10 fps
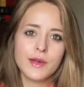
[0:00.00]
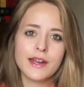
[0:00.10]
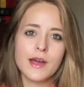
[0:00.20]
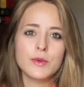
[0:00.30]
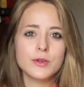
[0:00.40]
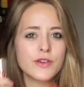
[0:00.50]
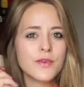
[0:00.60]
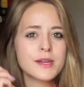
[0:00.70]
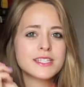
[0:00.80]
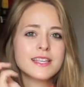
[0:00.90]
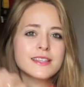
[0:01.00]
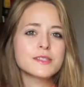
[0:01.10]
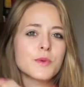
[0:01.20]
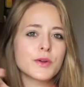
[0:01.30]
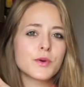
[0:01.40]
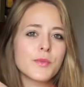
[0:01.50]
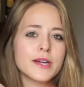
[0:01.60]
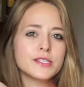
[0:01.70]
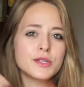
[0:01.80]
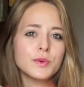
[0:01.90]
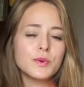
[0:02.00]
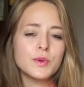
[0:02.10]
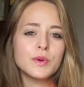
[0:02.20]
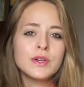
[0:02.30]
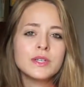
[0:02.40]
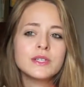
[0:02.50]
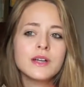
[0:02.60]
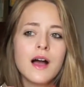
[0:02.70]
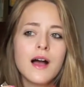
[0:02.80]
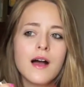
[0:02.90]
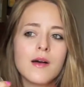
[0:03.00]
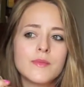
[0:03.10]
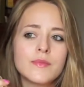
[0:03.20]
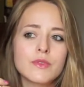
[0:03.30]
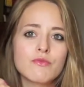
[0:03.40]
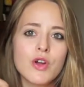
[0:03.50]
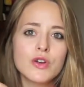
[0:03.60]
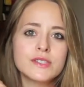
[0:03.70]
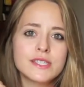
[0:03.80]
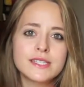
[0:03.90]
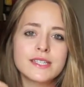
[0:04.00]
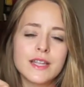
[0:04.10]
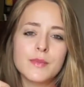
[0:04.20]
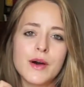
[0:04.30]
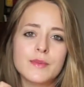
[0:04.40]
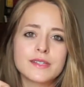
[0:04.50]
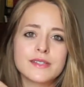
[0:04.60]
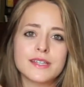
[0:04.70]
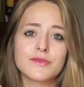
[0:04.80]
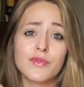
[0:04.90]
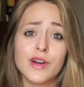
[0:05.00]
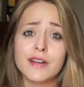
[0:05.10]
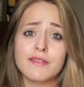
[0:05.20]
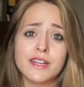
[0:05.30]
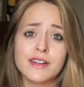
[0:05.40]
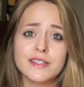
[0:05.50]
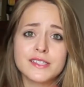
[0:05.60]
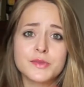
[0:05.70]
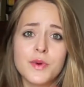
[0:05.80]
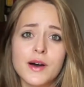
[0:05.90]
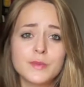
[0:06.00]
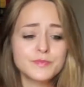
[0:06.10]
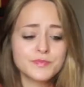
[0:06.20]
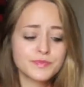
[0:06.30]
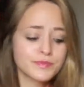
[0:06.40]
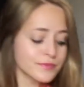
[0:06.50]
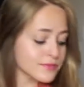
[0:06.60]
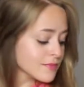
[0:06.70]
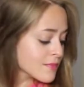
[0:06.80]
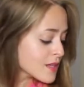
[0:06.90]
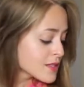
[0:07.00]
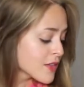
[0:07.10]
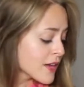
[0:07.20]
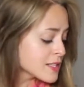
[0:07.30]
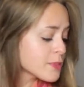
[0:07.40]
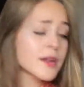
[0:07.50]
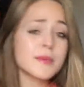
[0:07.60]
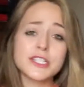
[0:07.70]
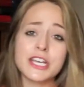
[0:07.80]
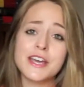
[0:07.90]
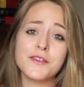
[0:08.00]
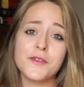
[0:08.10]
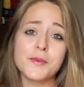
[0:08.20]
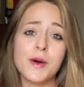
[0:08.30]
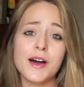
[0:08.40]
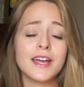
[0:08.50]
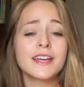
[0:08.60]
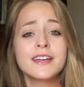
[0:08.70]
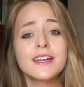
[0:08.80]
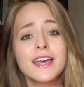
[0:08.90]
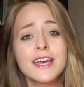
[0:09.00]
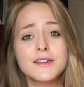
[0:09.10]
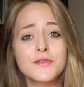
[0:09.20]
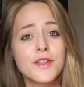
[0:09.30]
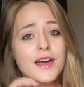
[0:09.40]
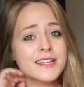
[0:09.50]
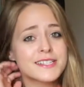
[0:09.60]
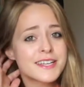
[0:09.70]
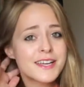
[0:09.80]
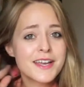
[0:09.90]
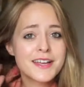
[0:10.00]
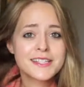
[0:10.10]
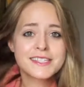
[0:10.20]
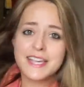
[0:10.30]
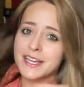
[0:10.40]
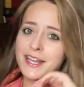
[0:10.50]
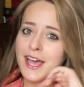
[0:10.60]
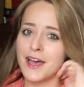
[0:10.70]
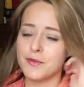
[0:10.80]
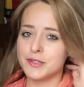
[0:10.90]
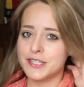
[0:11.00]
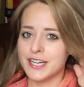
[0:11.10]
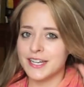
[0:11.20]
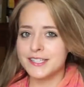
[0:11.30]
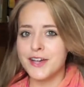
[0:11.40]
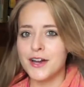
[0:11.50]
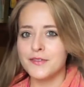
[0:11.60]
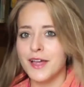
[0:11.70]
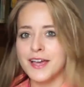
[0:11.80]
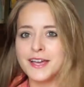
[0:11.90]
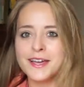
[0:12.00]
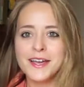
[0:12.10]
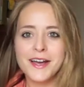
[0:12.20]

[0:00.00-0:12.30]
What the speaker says: it in. I'm not sure if I'm going to take this one or my Dior rose tinted lip balm, because that's really, really nice as well. So that is pretty much it for my in-flight skincare routine. It's kind of like